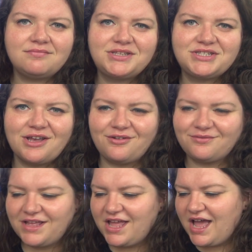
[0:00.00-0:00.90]
So
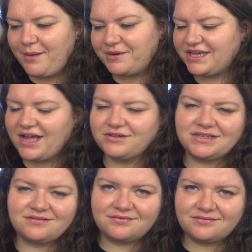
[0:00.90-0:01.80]
I'm gonna count
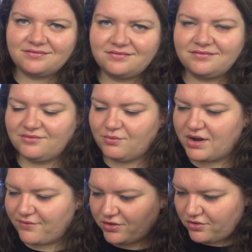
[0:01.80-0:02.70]
in
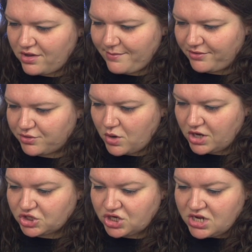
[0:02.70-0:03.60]
whatever, it'll come out in the
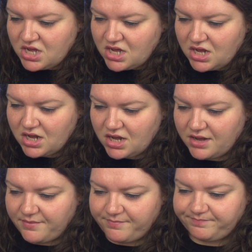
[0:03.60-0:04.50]
wash.
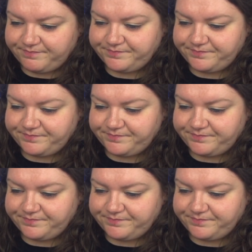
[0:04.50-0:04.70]
Um,